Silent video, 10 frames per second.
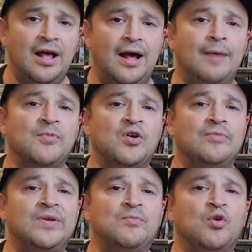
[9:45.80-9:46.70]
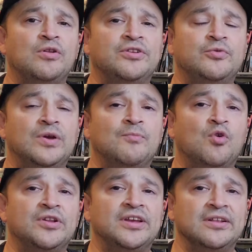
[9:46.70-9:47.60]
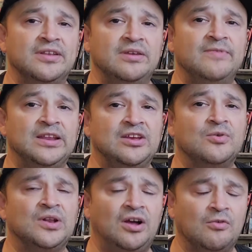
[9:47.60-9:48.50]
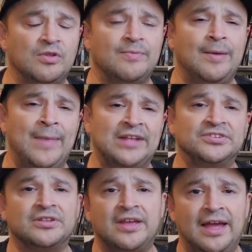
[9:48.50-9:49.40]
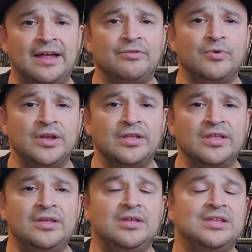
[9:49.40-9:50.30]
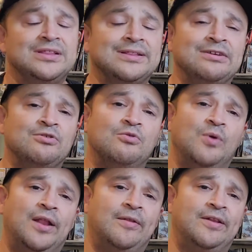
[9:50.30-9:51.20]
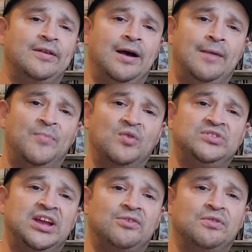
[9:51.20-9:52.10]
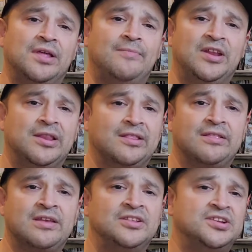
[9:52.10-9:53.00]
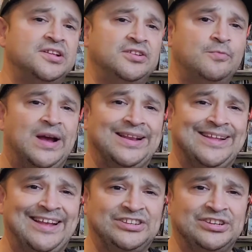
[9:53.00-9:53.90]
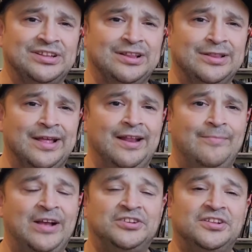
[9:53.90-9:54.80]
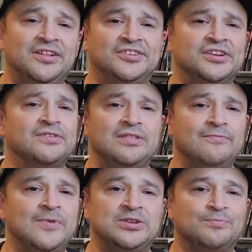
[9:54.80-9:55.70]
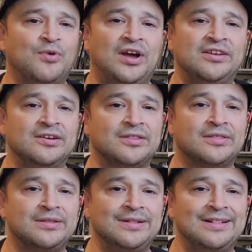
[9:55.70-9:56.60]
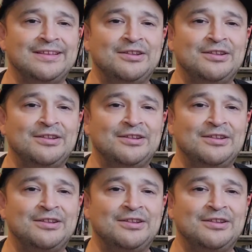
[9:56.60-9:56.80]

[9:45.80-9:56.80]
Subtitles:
I'm going to be doing more D&D video along with my Magic the Gathering. So, and on both channels, I'm going to continue to do my sketches, and I'm actually going to show you the finished products. And,